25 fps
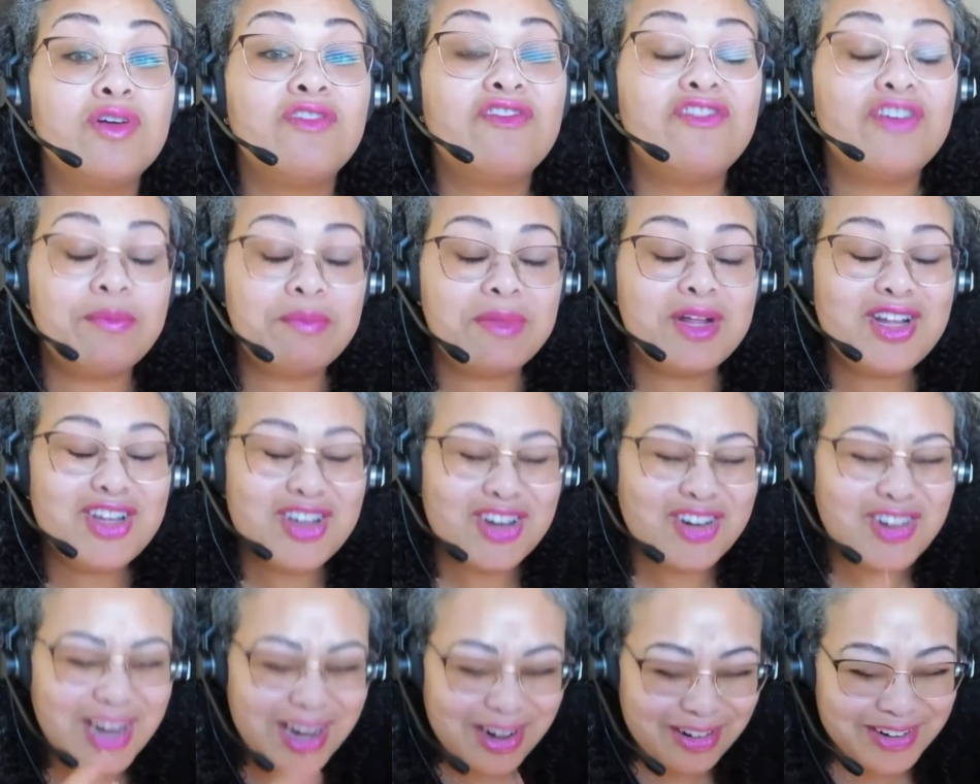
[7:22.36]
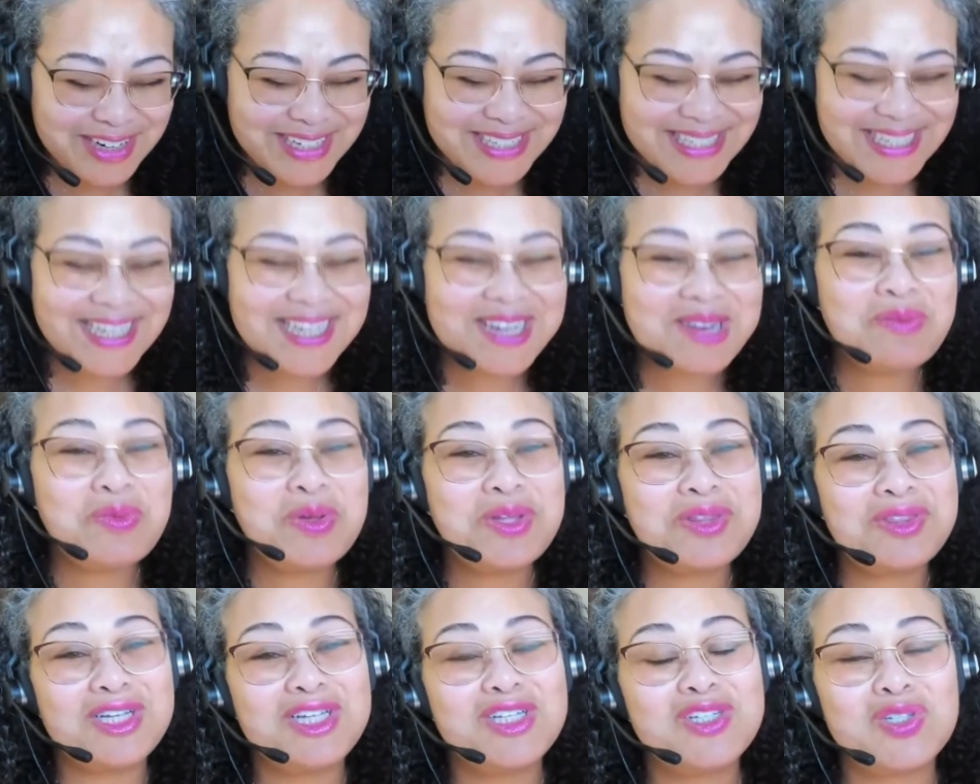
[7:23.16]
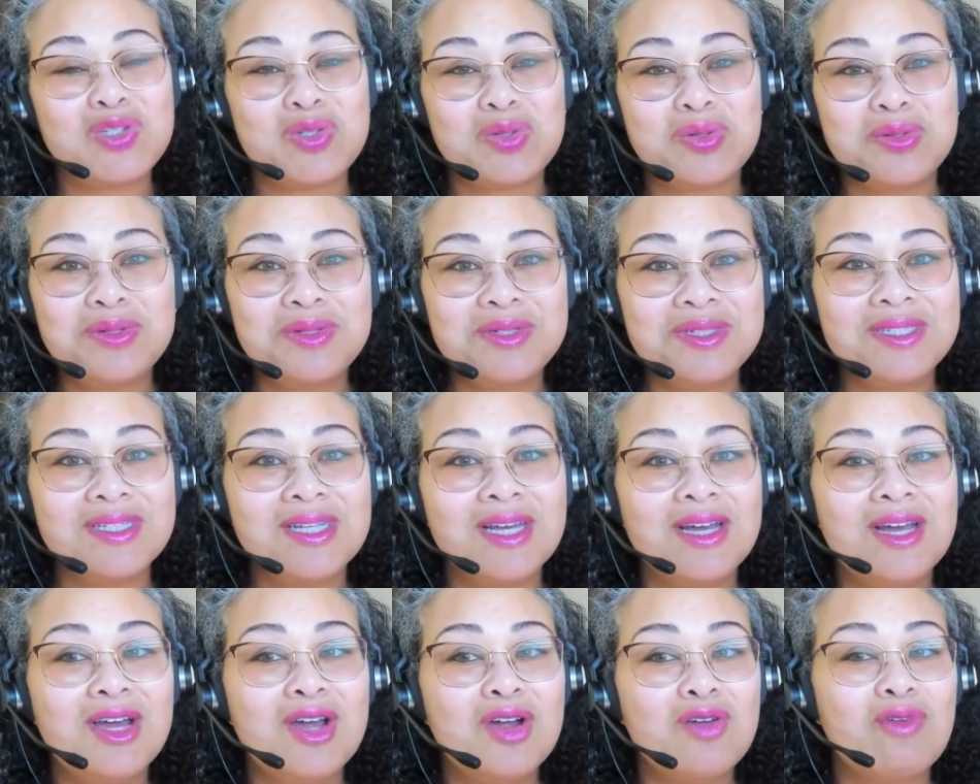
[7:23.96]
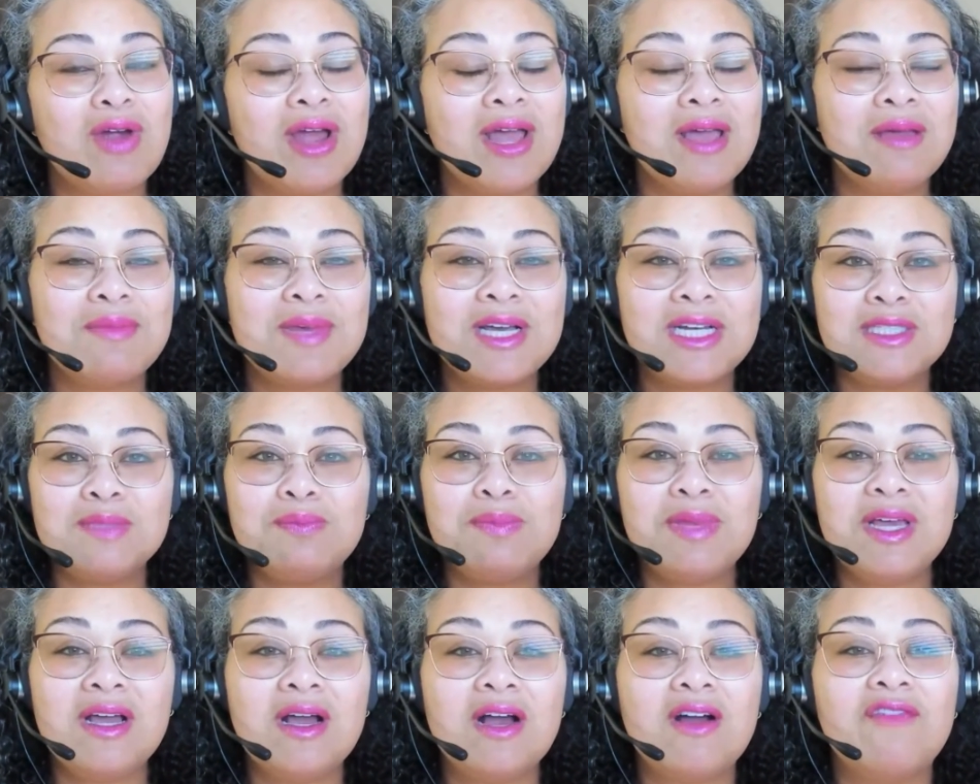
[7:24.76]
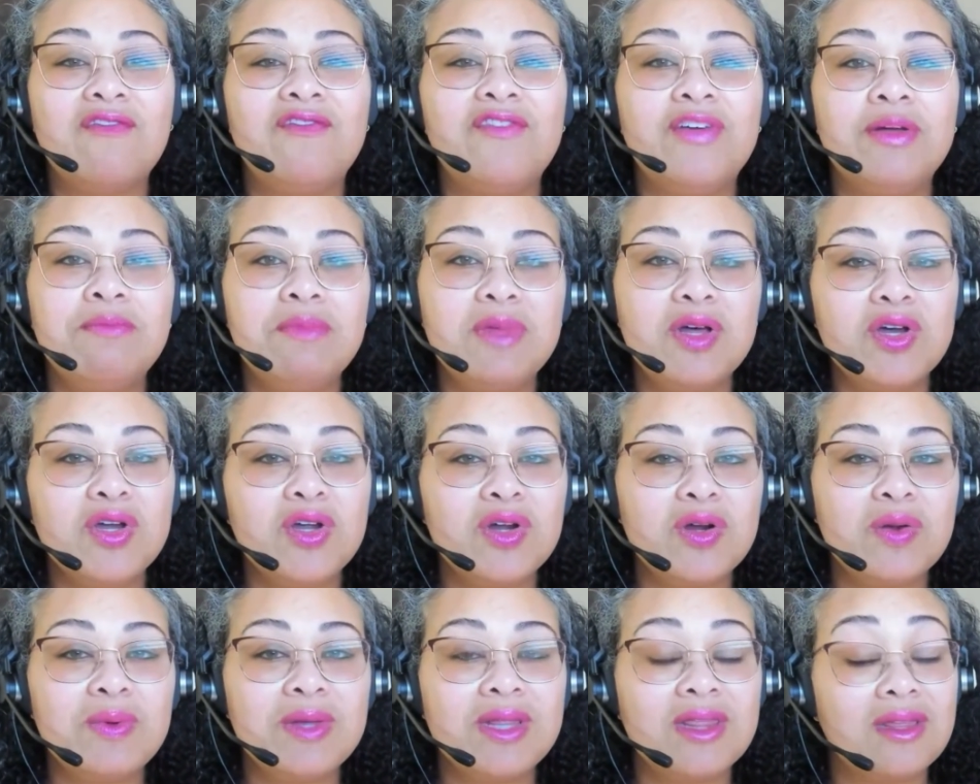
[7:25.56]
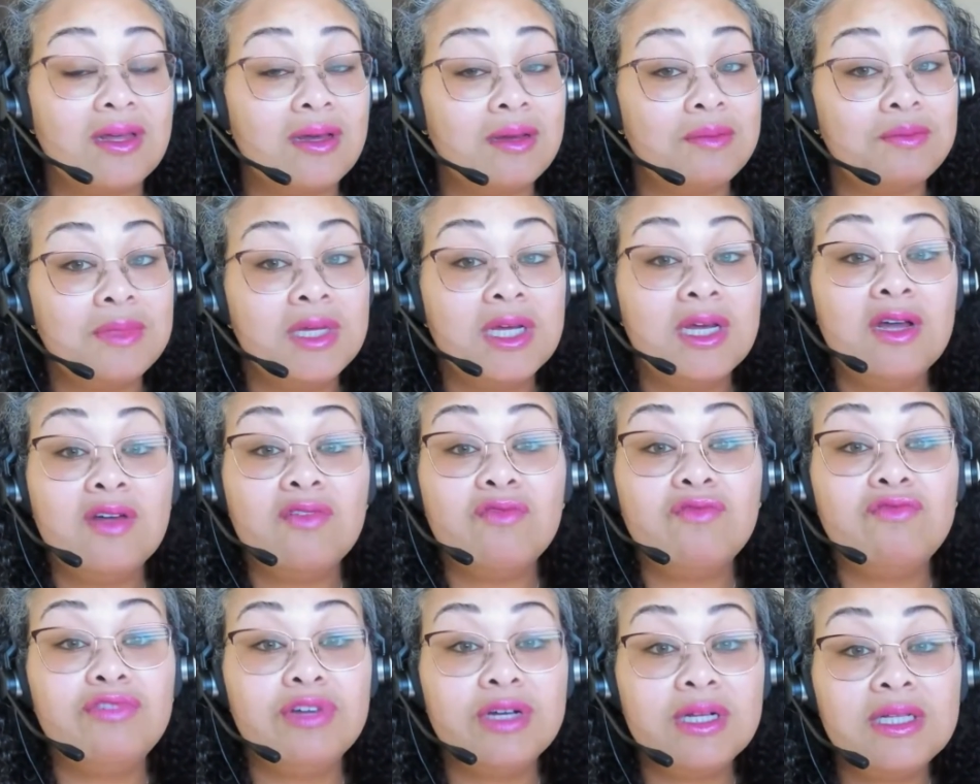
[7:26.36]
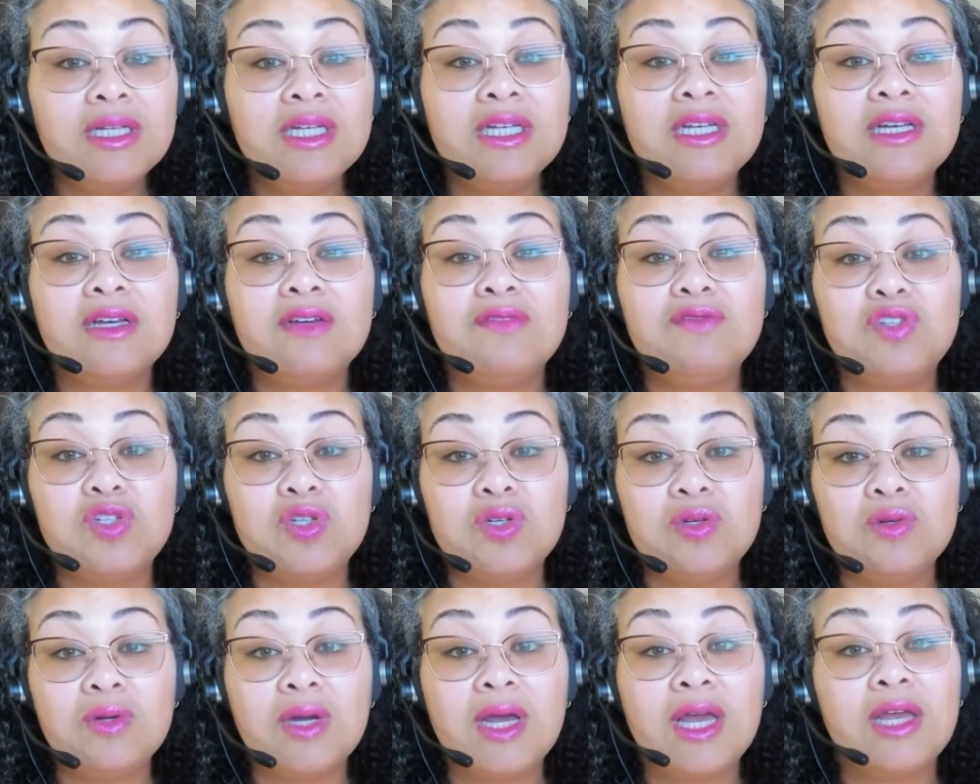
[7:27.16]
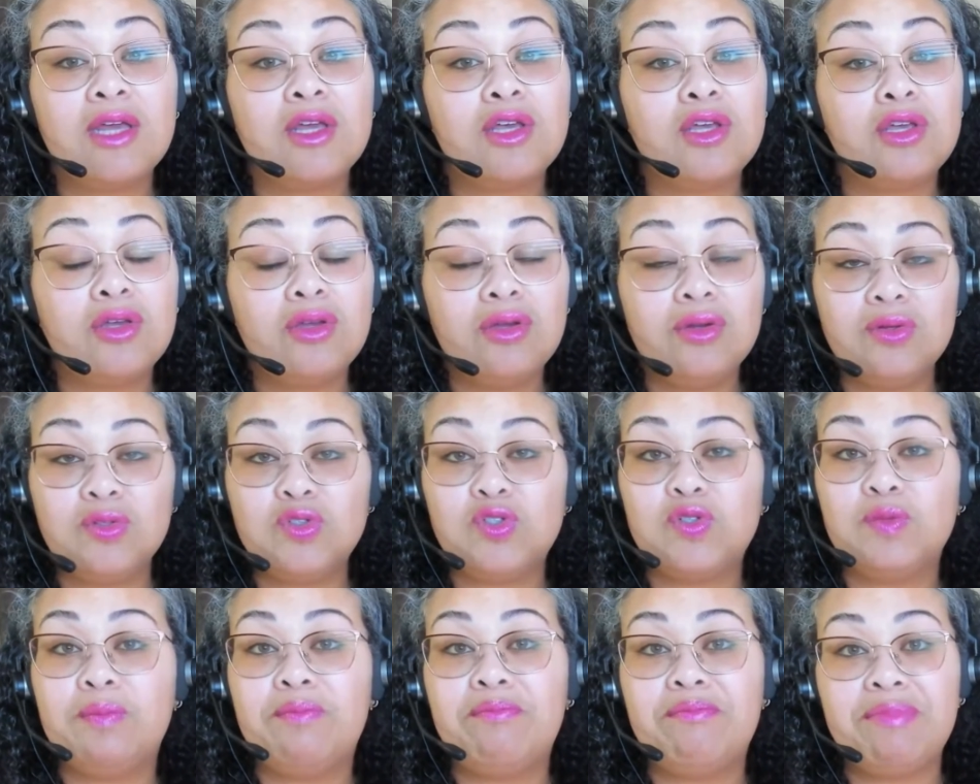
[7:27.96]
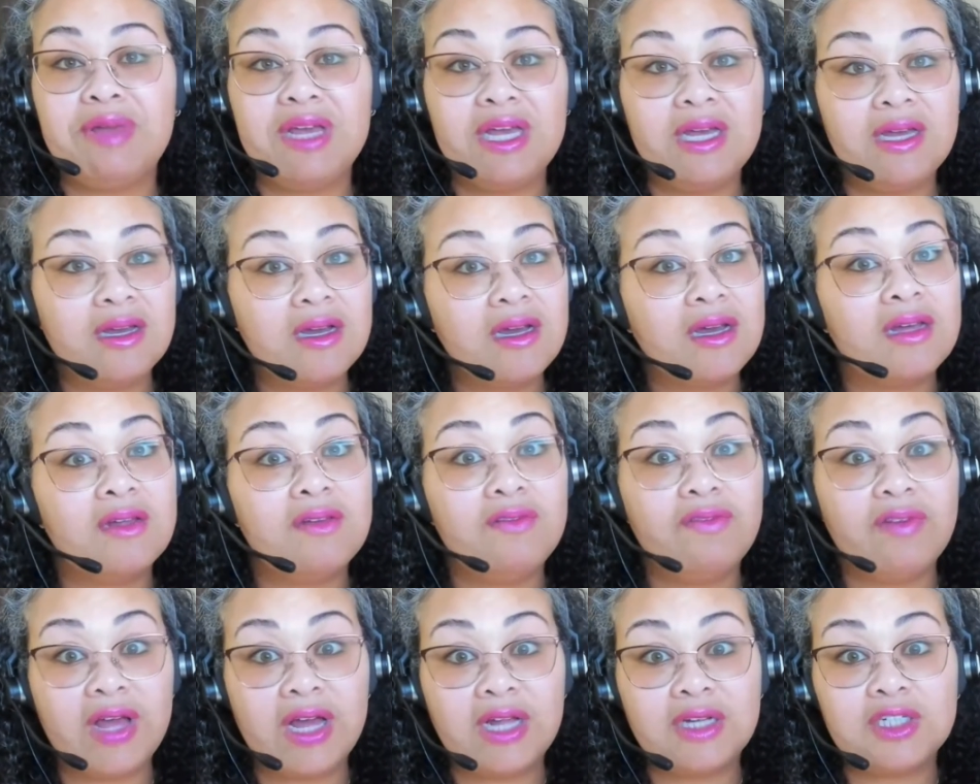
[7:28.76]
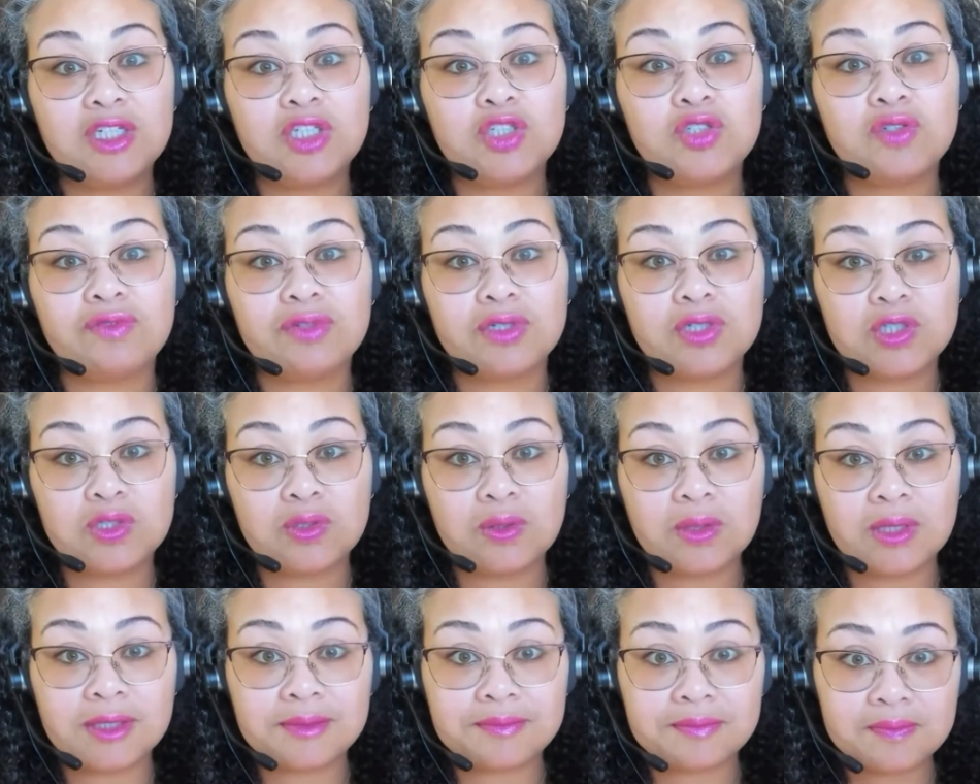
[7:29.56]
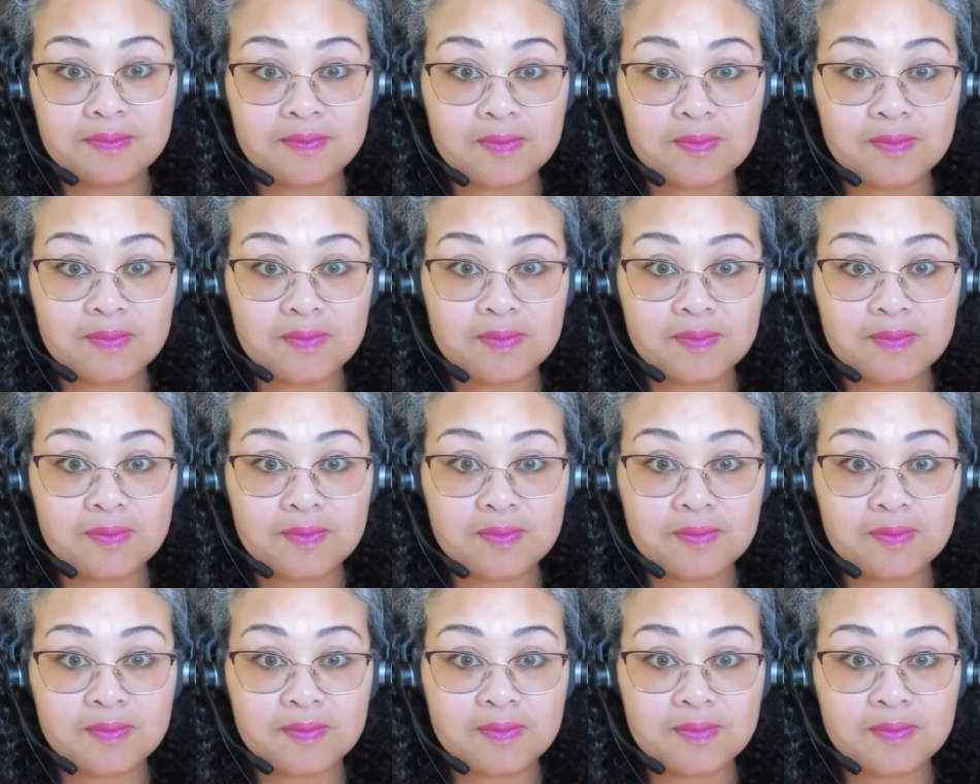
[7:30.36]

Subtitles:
familiarity with these tools, right? Because being familiar with them really gives you a huge, big advantage for sure.